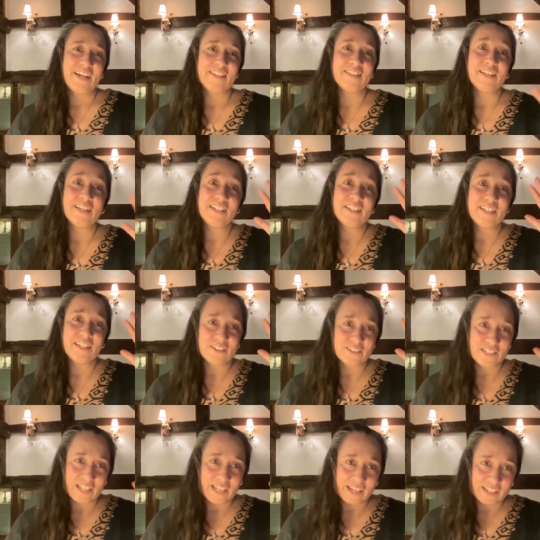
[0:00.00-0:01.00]
and then
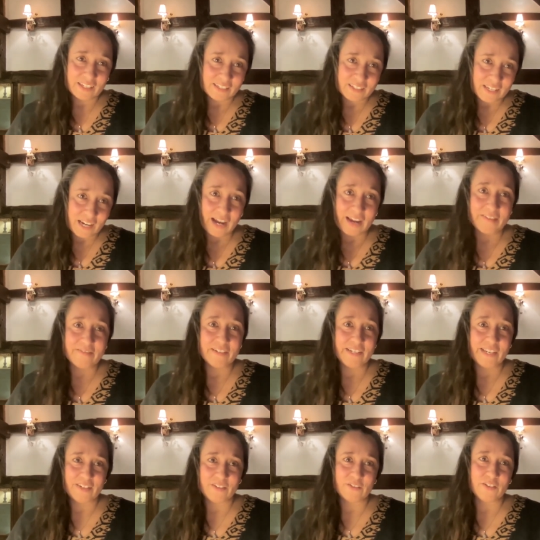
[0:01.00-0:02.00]
there's like a dive
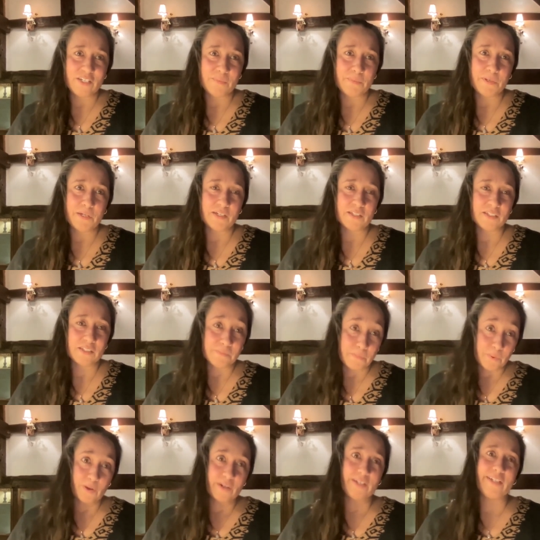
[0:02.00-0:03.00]
in energy because the
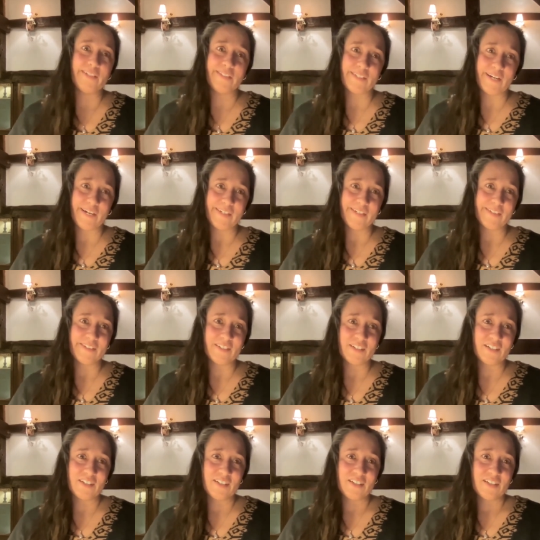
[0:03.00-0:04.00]
body is tired
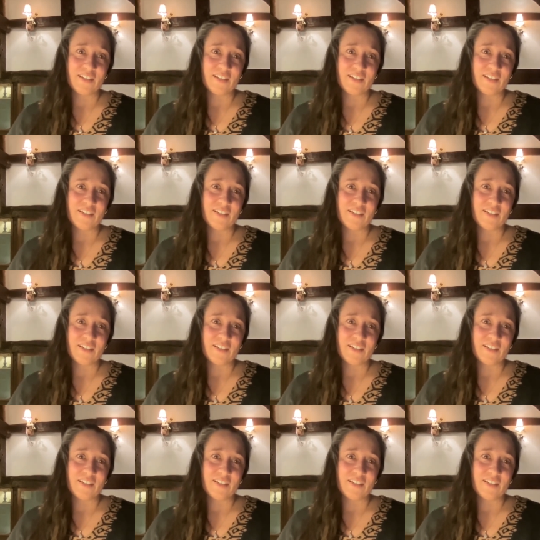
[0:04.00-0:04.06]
